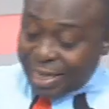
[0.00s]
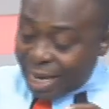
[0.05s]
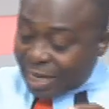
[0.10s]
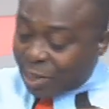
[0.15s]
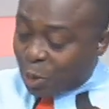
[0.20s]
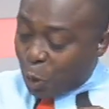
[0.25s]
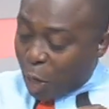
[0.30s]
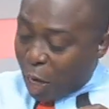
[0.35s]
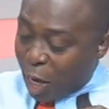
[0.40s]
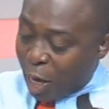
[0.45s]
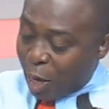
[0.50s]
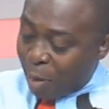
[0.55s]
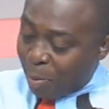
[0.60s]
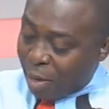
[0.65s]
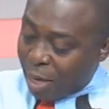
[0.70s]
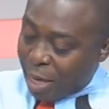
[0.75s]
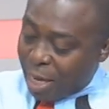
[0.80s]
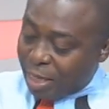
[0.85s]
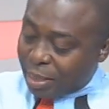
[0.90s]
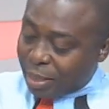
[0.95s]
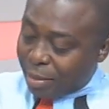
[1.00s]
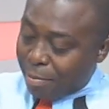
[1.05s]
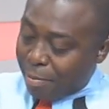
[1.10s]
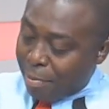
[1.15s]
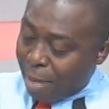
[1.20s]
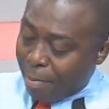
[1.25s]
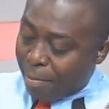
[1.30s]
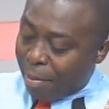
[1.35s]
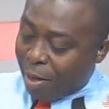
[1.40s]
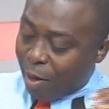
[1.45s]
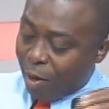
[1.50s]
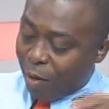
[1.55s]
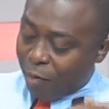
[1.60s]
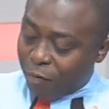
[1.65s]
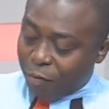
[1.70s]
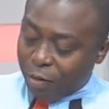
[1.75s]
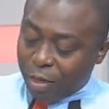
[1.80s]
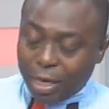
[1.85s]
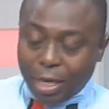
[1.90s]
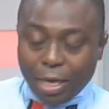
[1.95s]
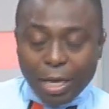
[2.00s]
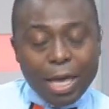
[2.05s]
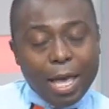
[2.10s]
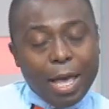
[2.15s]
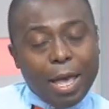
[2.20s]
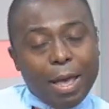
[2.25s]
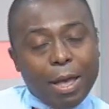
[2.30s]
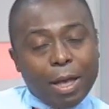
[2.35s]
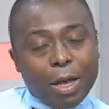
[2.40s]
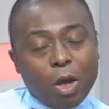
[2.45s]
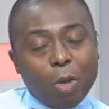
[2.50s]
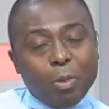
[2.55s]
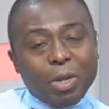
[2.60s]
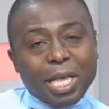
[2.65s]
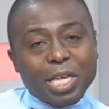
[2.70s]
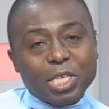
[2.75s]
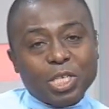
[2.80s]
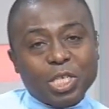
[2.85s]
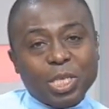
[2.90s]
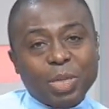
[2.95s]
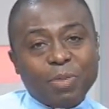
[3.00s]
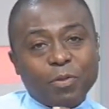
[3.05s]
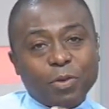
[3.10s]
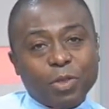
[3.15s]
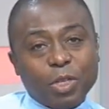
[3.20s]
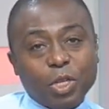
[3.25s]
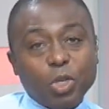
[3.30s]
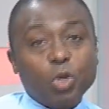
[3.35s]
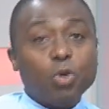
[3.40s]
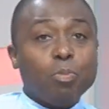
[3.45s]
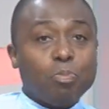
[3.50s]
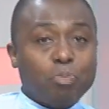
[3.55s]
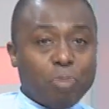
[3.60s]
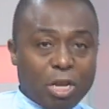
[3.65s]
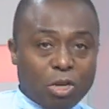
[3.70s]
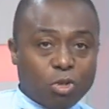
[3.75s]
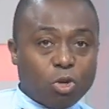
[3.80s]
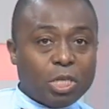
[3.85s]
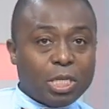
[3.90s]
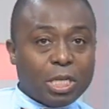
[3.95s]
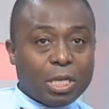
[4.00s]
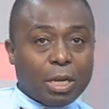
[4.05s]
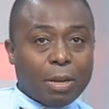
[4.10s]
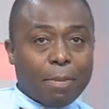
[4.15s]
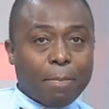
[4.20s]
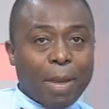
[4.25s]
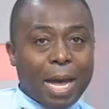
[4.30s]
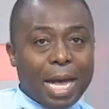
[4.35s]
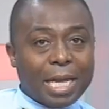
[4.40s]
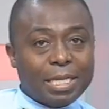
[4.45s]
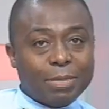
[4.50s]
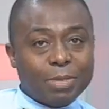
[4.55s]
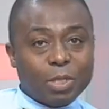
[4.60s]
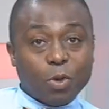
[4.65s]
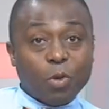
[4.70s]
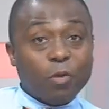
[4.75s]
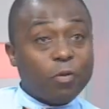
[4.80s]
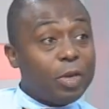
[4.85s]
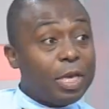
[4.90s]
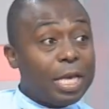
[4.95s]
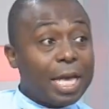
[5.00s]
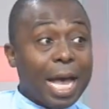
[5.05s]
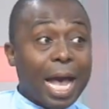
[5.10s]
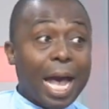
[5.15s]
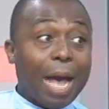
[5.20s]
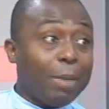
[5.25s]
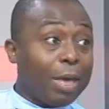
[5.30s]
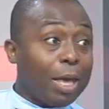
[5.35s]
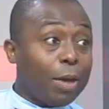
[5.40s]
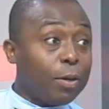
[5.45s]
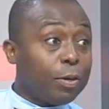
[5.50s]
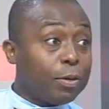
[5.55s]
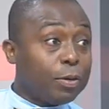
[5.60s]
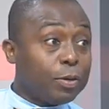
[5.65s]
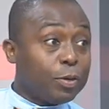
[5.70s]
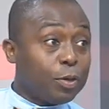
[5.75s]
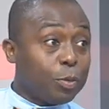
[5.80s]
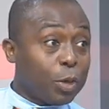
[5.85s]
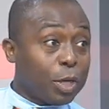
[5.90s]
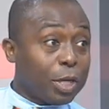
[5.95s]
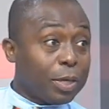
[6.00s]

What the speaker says: next to him is a member of the communication team for the New Patriotic Party, Mr. Kofi Amayo. Good morning.